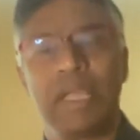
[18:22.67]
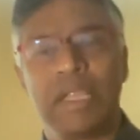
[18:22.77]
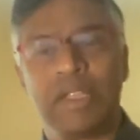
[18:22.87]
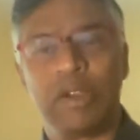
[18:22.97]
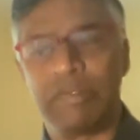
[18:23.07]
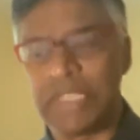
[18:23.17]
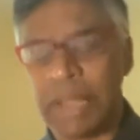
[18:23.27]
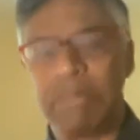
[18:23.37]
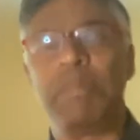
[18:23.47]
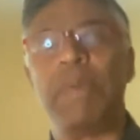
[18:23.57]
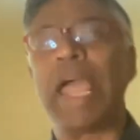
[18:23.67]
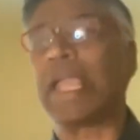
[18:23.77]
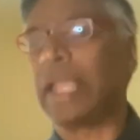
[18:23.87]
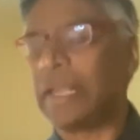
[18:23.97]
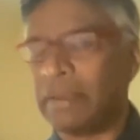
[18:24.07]
sort of stepped
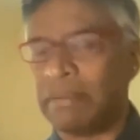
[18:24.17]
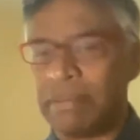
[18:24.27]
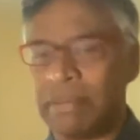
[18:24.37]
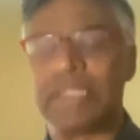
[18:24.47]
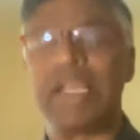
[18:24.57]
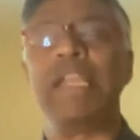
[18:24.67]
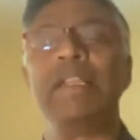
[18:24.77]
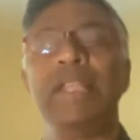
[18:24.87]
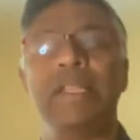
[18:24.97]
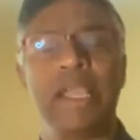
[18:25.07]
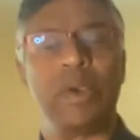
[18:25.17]
back and decided that they